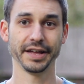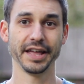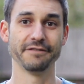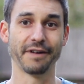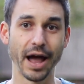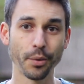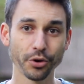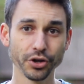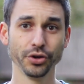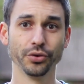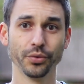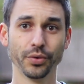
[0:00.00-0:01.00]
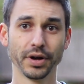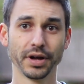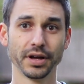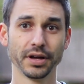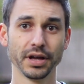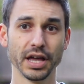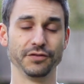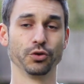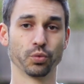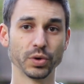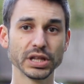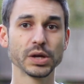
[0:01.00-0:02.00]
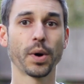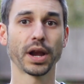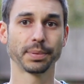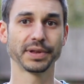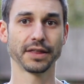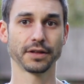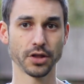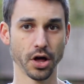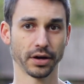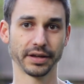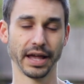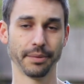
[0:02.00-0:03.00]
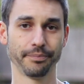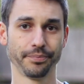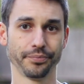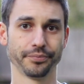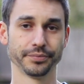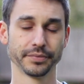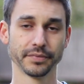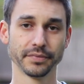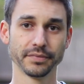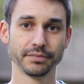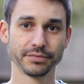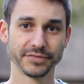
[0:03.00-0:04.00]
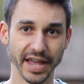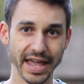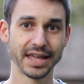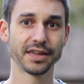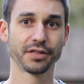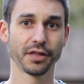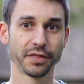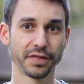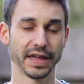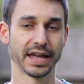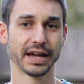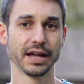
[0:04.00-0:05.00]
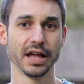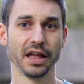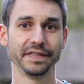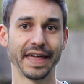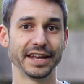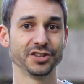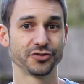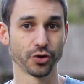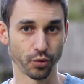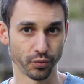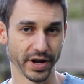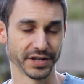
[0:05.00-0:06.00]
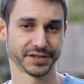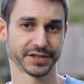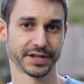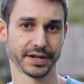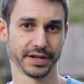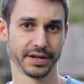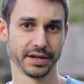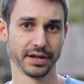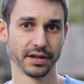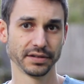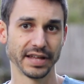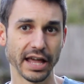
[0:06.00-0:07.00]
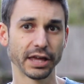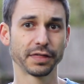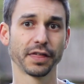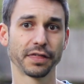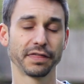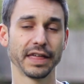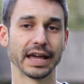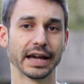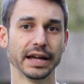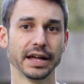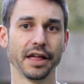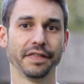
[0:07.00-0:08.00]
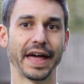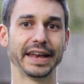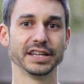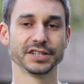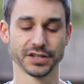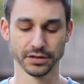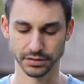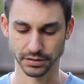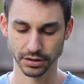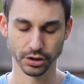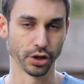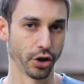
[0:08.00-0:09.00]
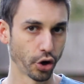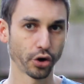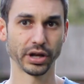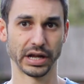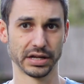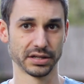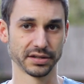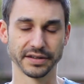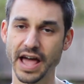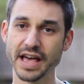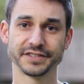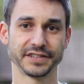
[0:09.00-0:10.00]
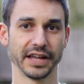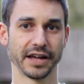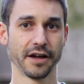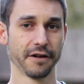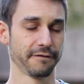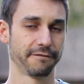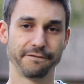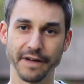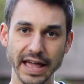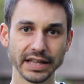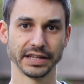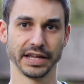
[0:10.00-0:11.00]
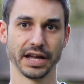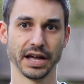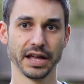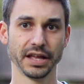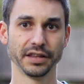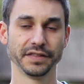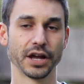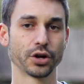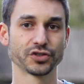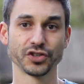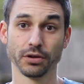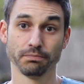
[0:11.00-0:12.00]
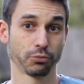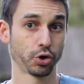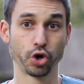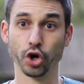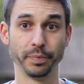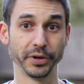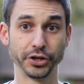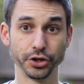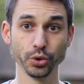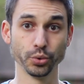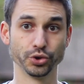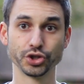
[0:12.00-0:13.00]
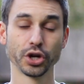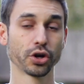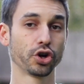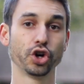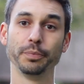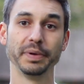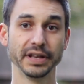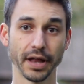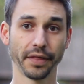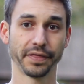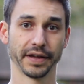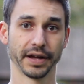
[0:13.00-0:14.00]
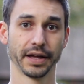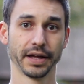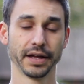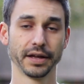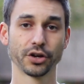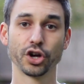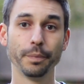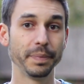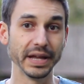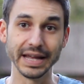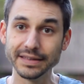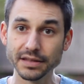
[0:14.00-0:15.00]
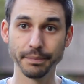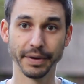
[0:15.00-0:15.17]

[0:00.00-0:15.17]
If I were you, if you really want to play the long game, take the thing that is the risk. Take the thing that is learning, testing, failing. There's could be huge, could be nothing, could be in the